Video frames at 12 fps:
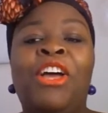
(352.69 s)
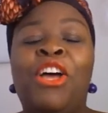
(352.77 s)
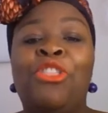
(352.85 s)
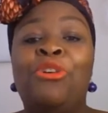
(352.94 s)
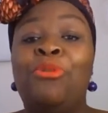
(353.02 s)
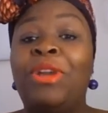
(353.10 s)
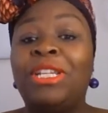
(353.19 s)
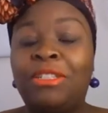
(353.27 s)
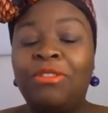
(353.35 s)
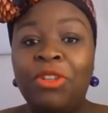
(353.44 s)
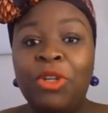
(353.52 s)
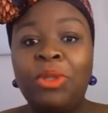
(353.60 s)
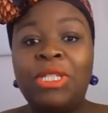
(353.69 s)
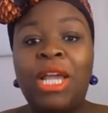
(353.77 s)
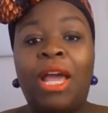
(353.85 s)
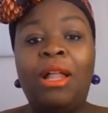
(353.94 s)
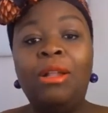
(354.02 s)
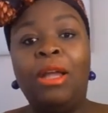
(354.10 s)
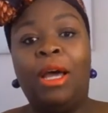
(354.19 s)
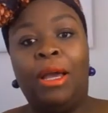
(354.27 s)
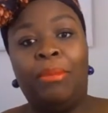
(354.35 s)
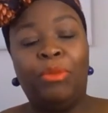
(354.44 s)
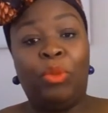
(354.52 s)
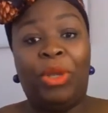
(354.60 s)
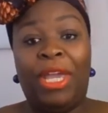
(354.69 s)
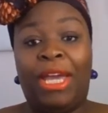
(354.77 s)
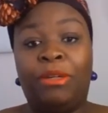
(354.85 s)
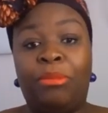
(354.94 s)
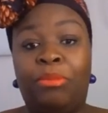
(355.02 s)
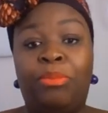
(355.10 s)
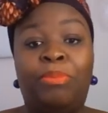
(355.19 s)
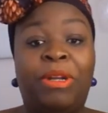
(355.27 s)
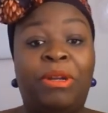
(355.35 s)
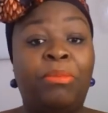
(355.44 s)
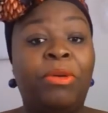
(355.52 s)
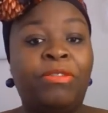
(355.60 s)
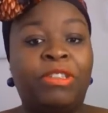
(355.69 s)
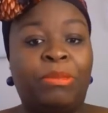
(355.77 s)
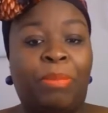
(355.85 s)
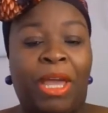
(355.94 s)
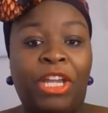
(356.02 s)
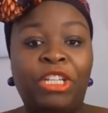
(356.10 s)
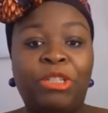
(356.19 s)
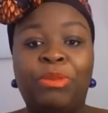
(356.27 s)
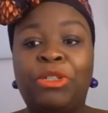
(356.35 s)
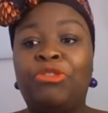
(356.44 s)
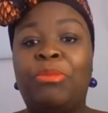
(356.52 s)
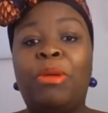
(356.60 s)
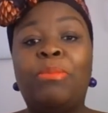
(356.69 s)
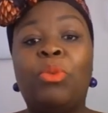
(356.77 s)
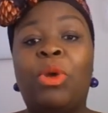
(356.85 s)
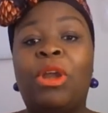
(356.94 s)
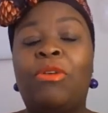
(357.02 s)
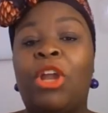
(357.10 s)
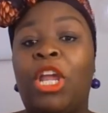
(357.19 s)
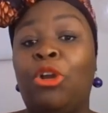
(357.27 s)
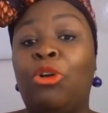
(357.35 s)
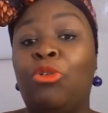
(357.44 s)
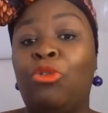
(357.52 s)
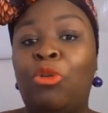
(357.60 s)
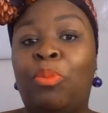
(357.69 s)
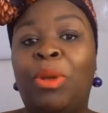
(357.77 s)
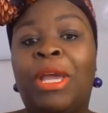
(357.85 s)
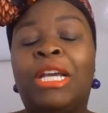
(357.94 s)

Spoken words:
The rest of the hotel, we had a bed and breakfast package because remember we're a group,